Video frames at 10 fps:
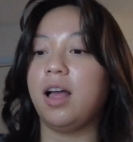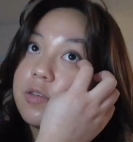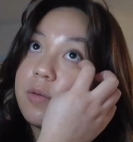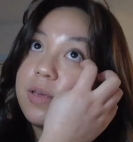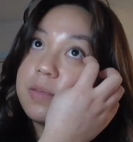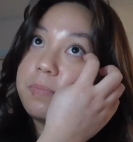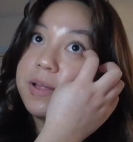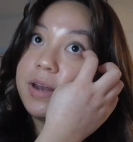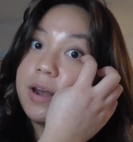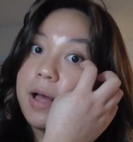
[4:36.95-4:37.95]
So we
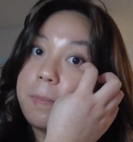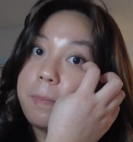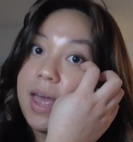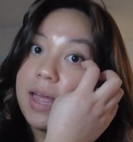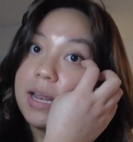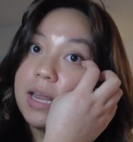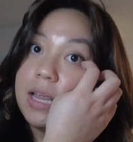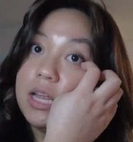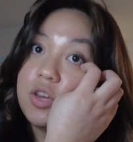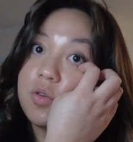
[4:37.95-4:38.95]
split it up, and
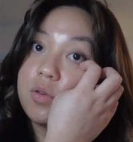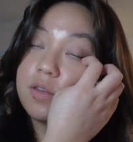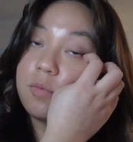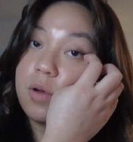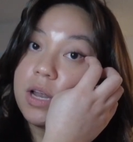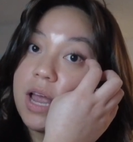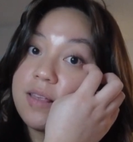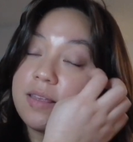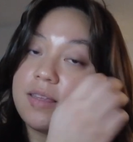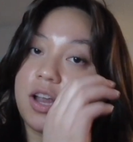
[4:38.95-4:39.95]
each one has
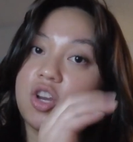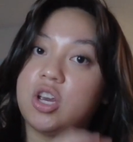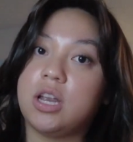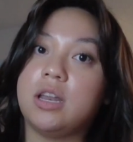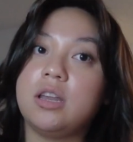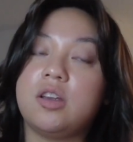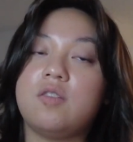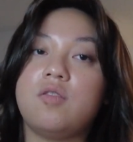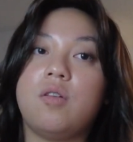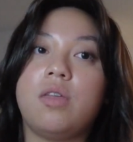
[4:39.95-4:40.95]
a section
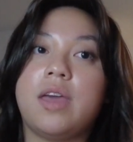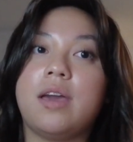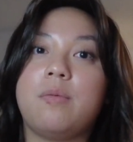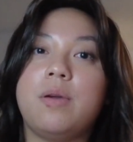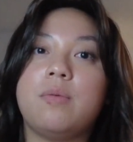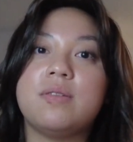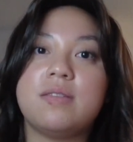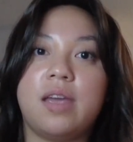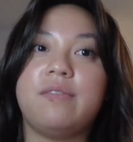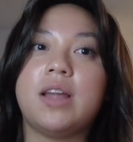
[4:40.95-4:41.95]
just so like we would
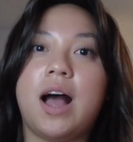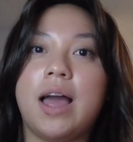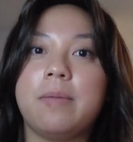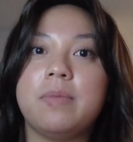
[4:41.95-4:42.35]
save time,